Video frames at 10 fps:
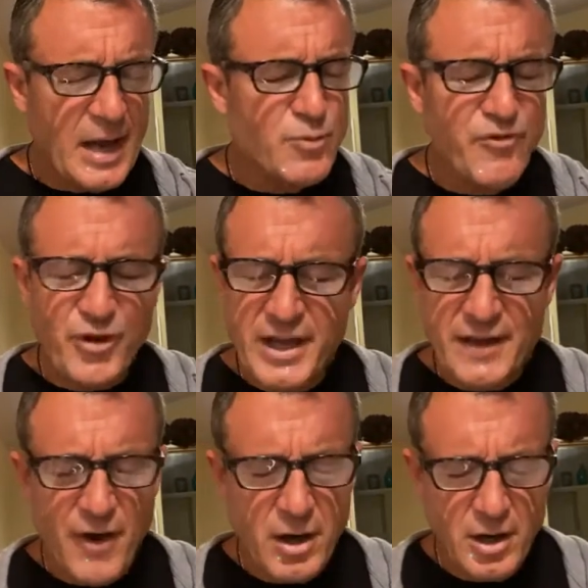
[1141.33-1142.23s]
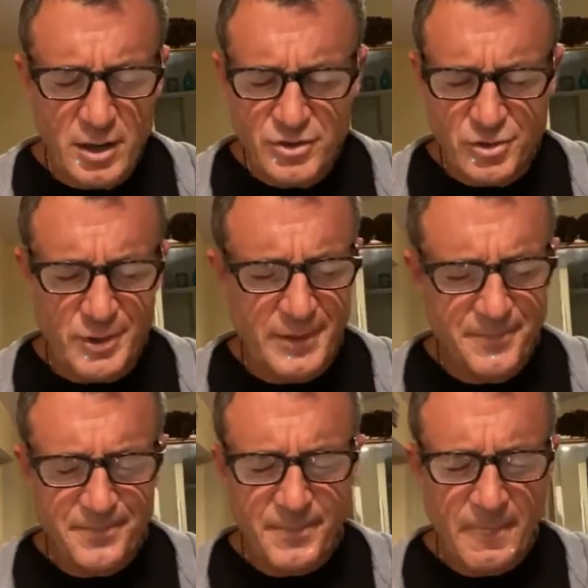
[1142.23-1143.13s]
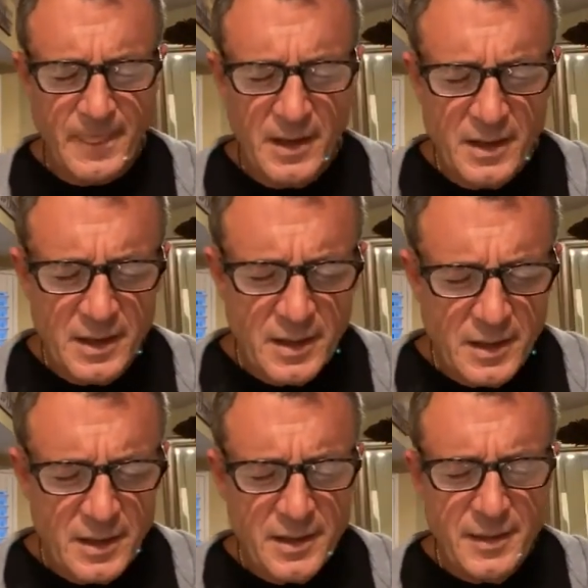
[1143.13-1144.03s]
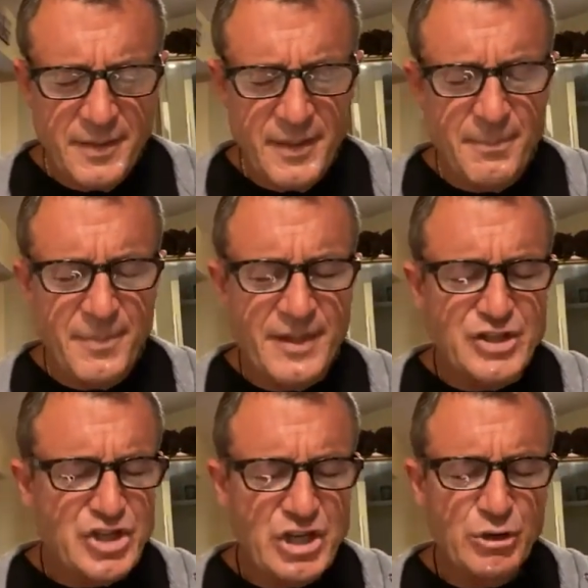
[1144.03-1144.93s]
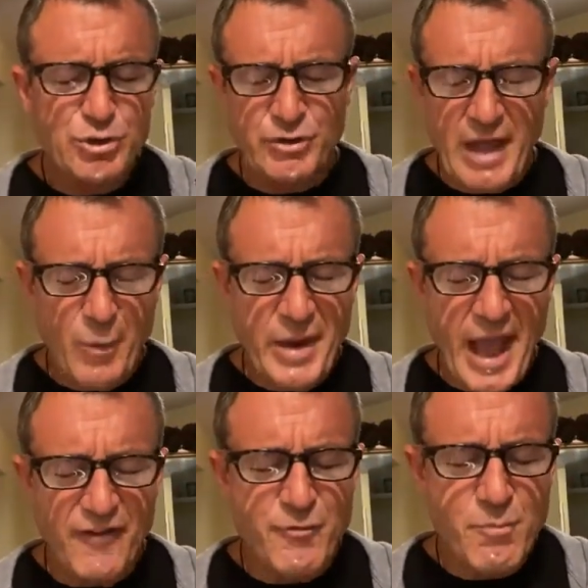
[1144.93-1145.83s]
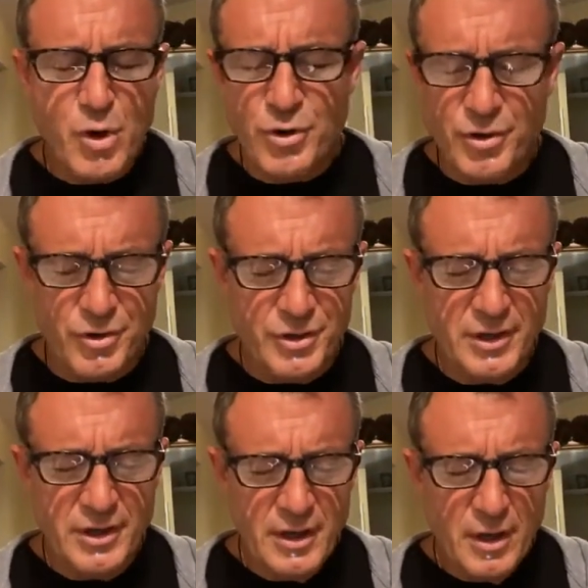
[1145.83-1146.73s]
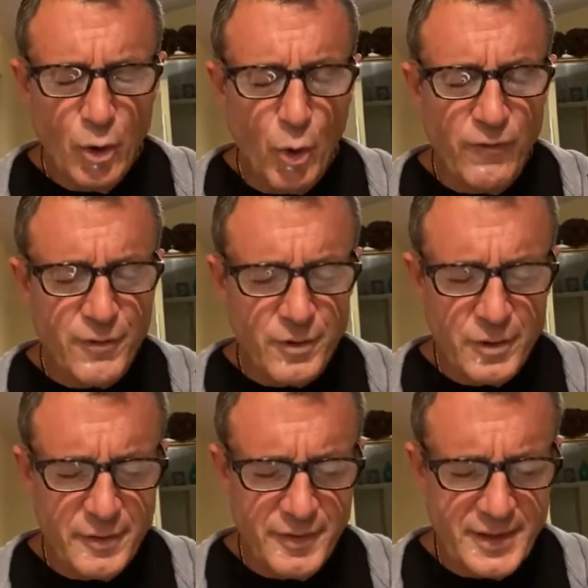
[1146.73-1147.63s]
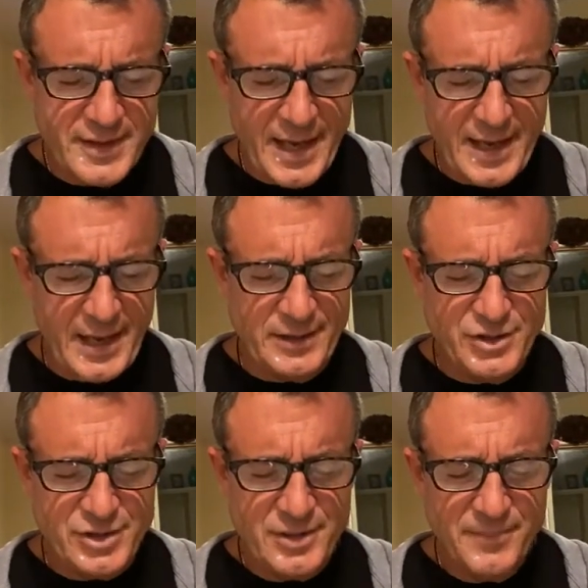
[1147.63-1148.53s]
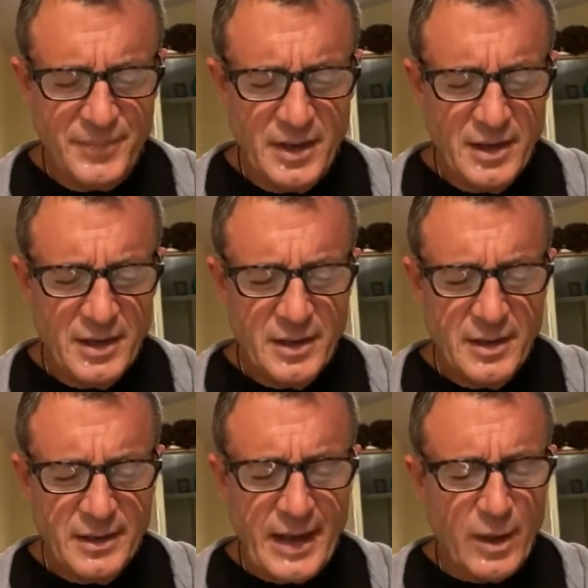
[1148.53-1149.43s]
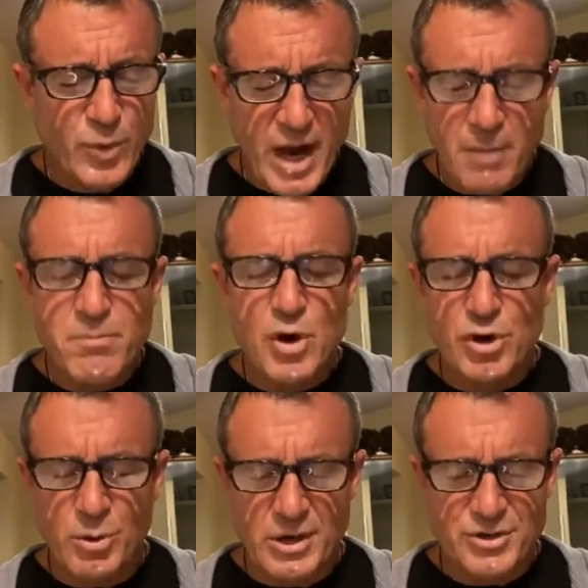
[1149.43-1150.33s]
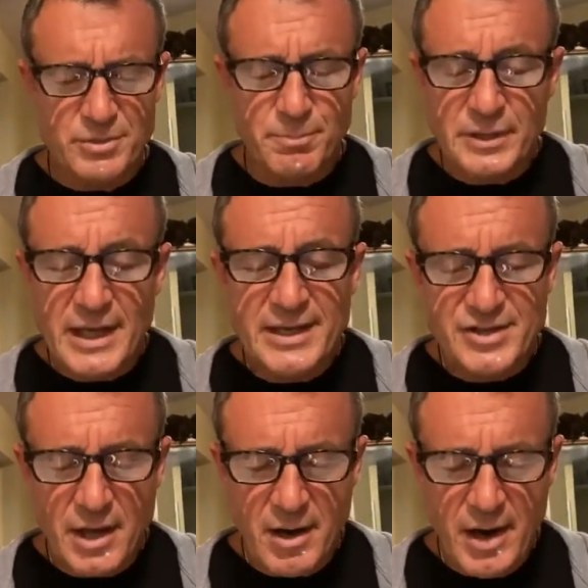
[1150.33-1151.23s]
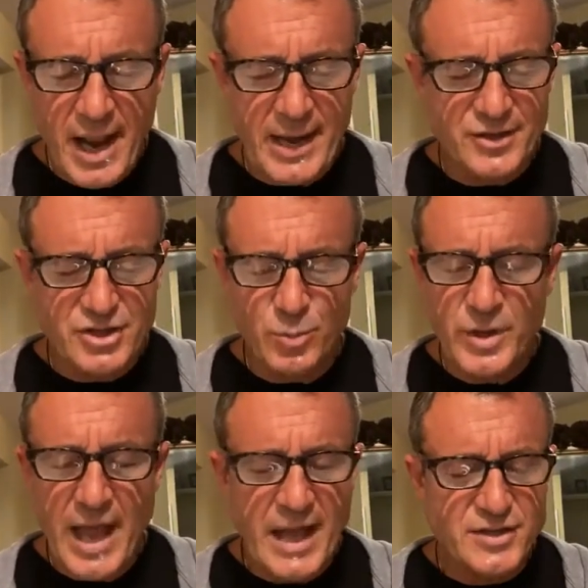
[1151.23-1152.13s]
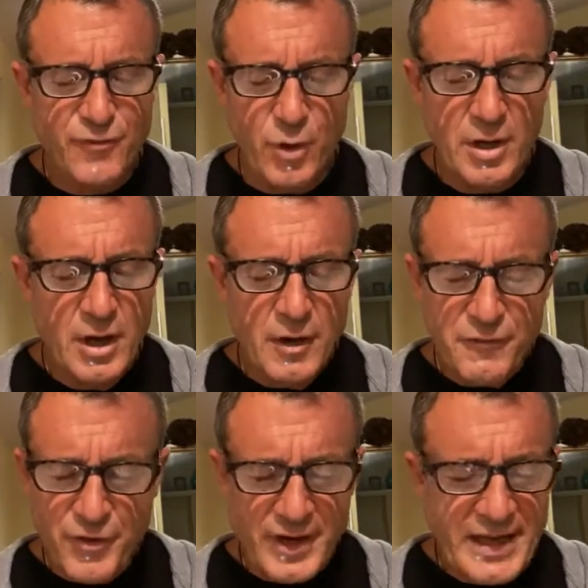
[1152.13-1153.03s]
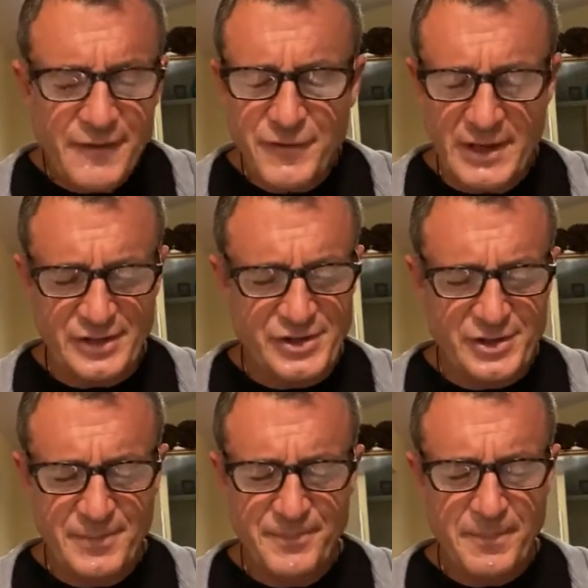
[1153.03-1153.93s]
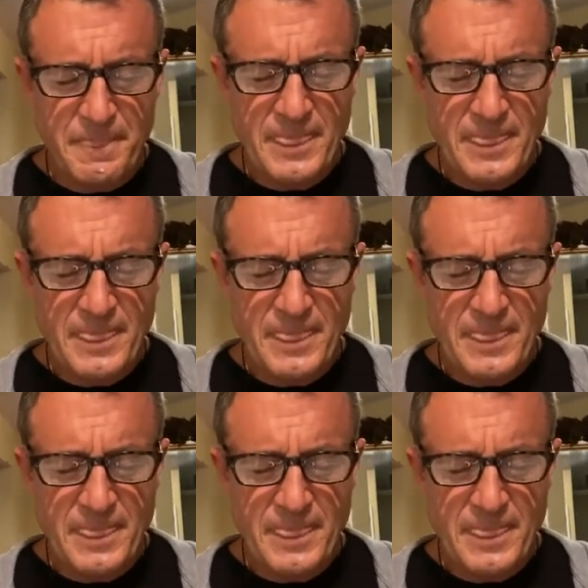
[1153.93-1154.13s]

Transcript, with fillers: God, forgive our country the, the children that we have murdered over the decades. God, we are murderers and blood is on our hands, and we ask for forgiveness.